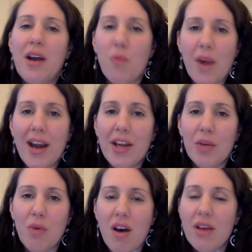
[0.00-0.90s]
where you
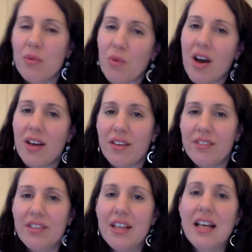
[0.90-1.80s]
are and what kind of
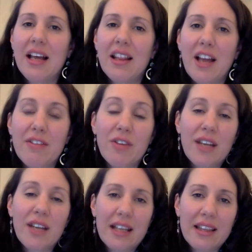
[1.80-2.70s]
life you
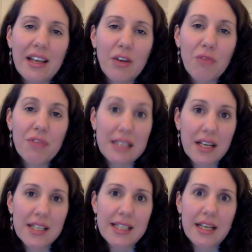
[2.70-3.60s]
lead, I think. And obviously
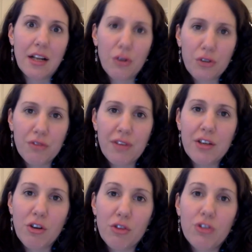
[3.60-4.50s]
I see a lot of it
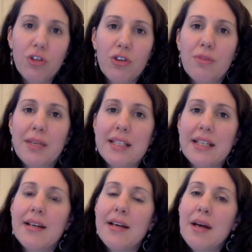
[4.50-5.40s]
on social
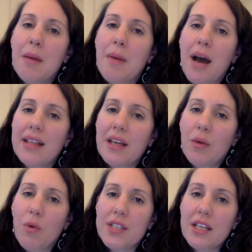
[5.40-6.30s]
media. But I think
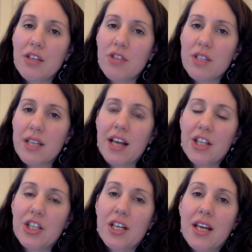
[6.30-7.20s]
what's interesting,
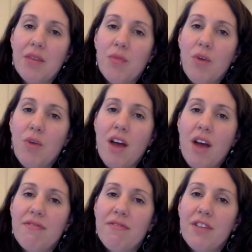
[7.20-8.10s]
actually, what I've
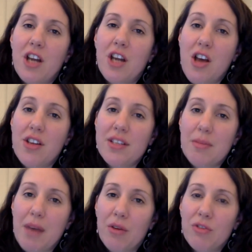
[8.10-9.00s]
learned
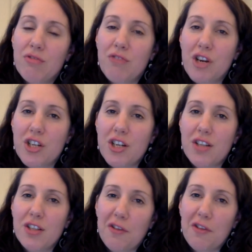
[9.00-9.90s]
about Russia and the
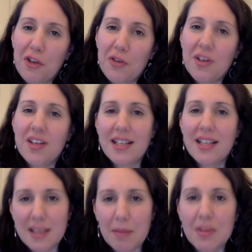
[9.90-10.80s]
Soviet Union and
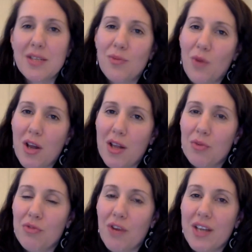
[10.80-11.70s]
anti-Semitism while I
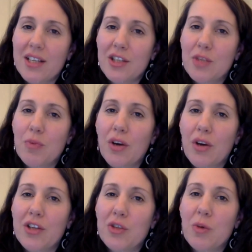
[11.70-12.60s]
was writing this book
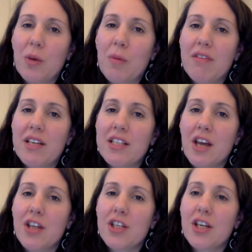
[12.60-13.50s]
and doing my
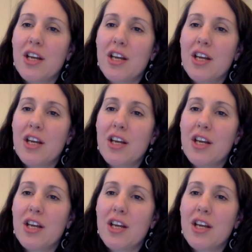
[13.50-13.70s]
research, and